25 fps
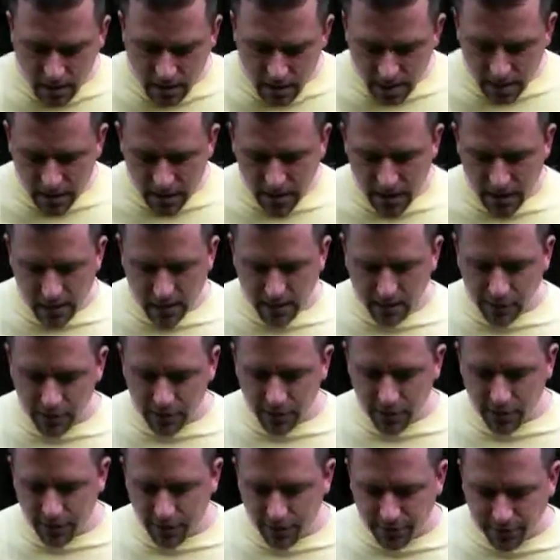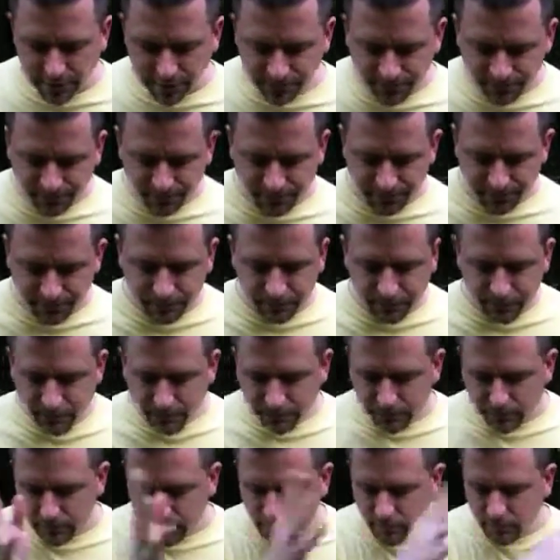And so
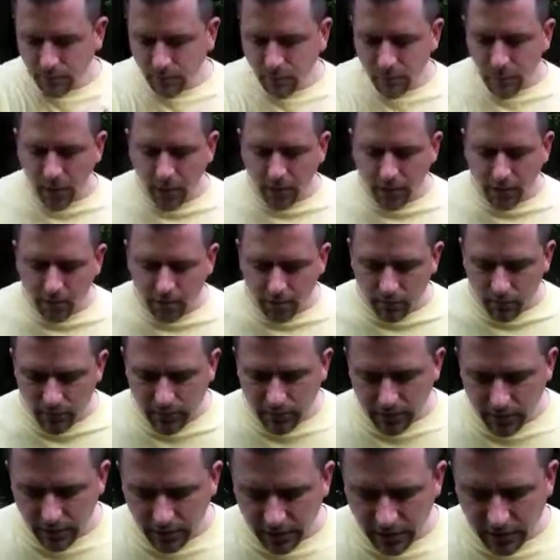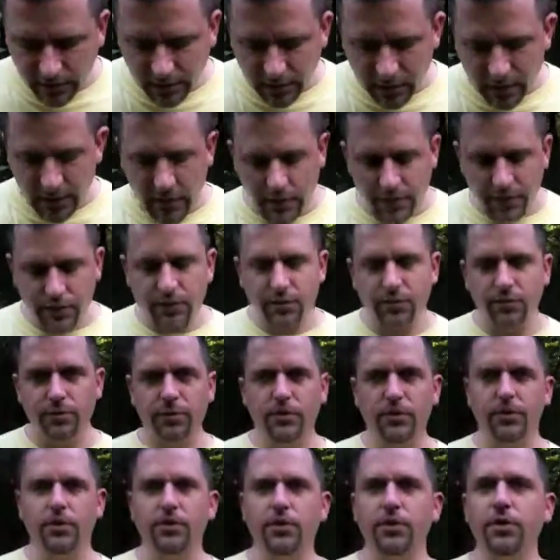I go over to, like, the gay
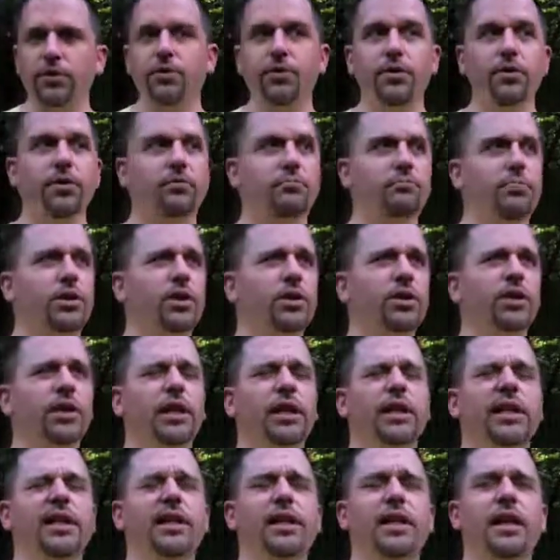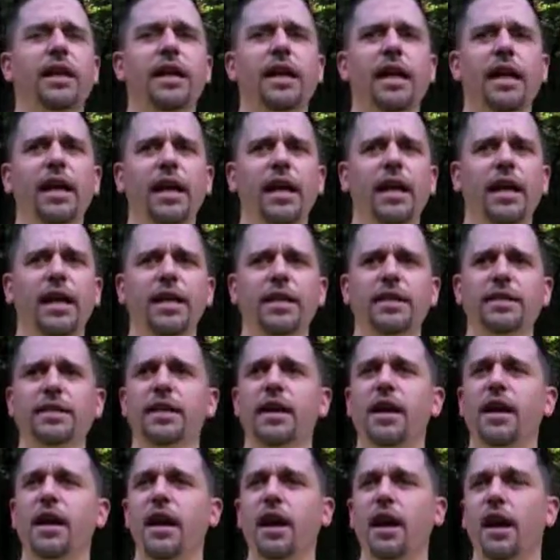student union building. And
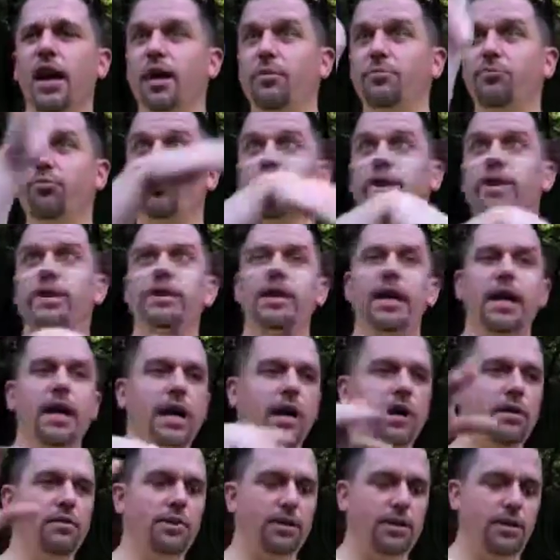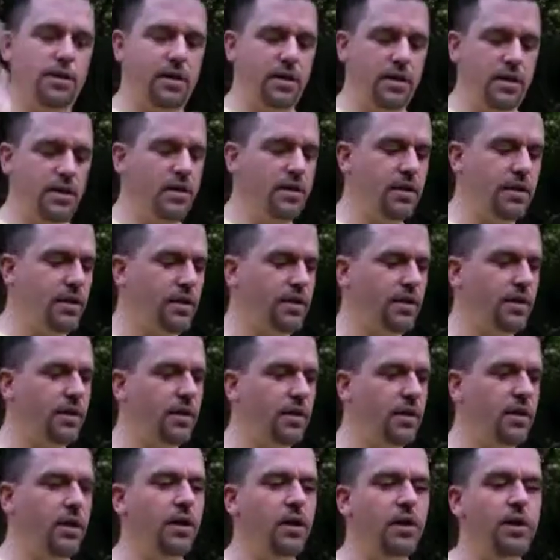I print out these
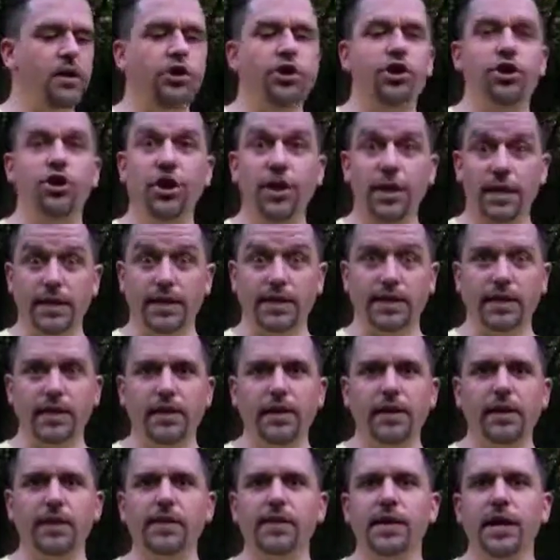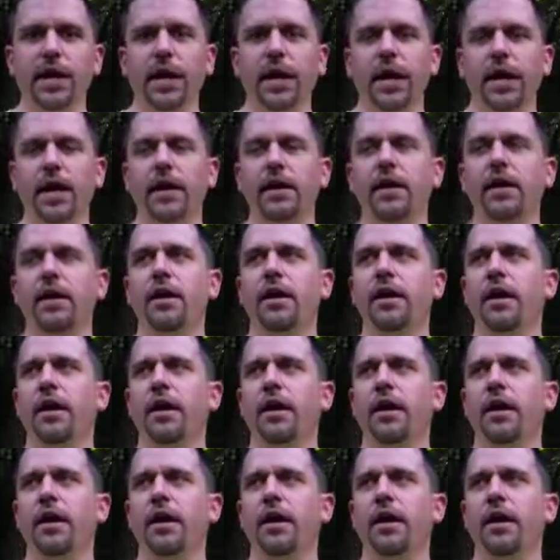sheets that say